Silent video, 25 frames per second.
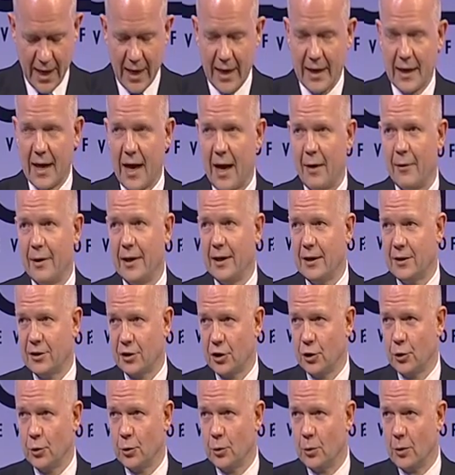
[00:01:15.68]
Now, he
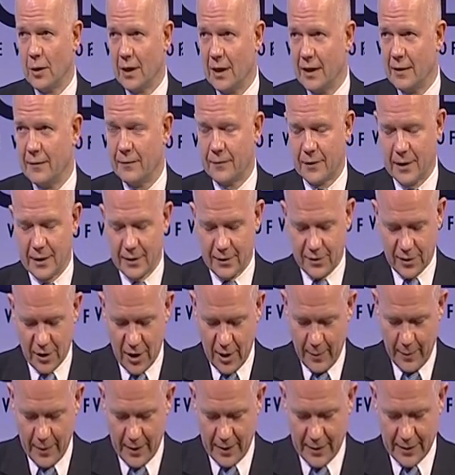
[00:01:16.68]
too lived in
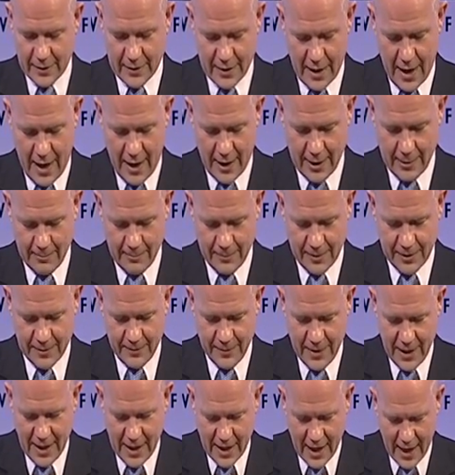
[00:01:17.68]
turbulent times,
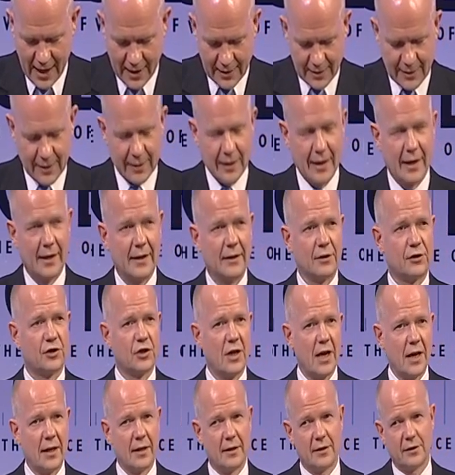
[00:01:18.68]
and today's
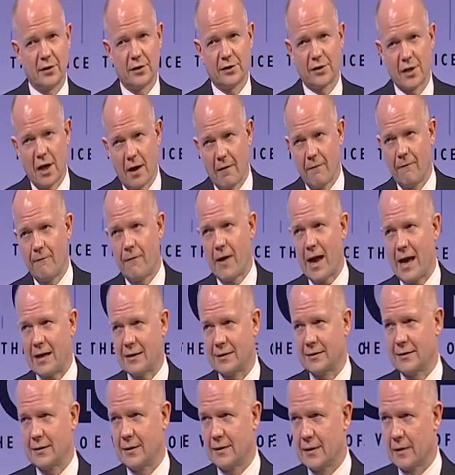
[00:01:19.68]
challenges are
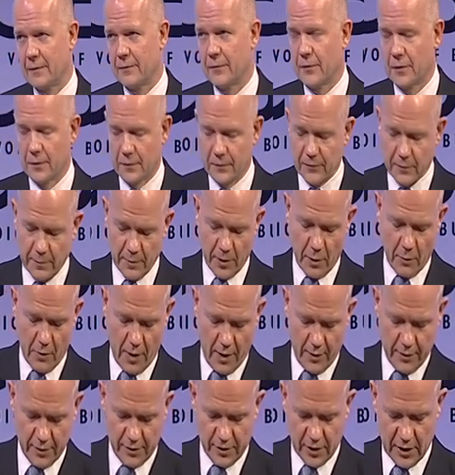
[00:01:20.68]
vastly different from the
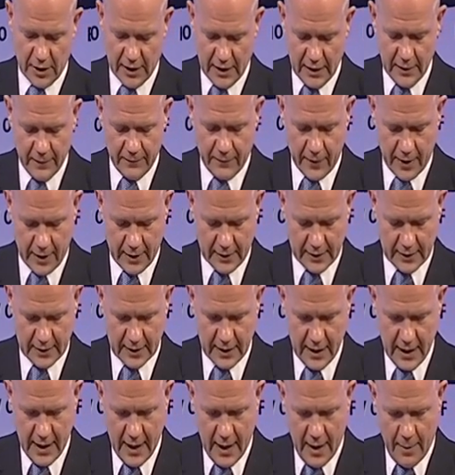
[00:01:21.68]
ones that he faced.
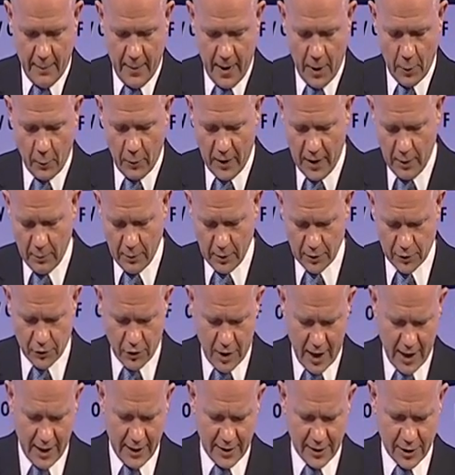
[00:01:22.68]
But we will
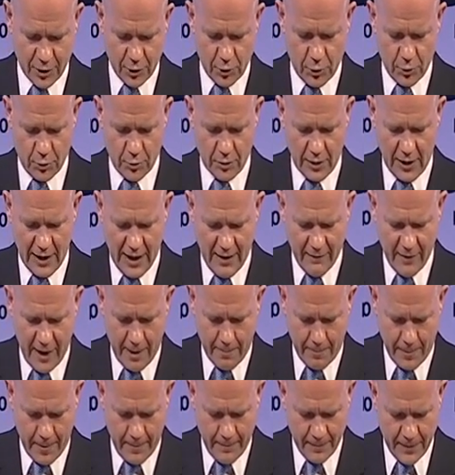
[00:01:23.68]
try to live
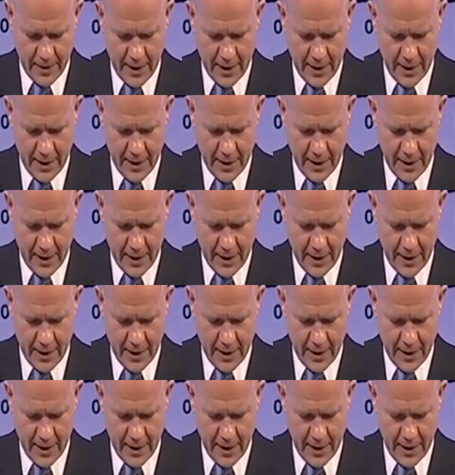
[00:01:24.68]
up